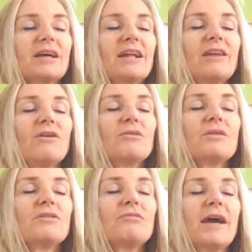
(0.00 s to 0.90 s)
Along
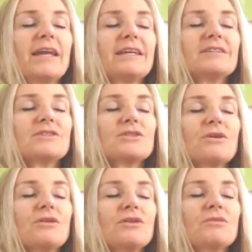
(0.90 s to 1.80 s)
with the radiance,
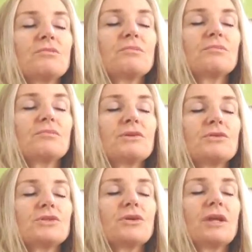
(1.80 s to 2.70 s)
know that you're
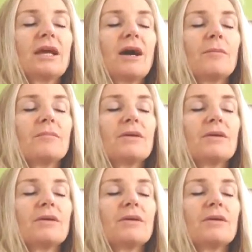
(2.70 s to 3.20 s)
turning up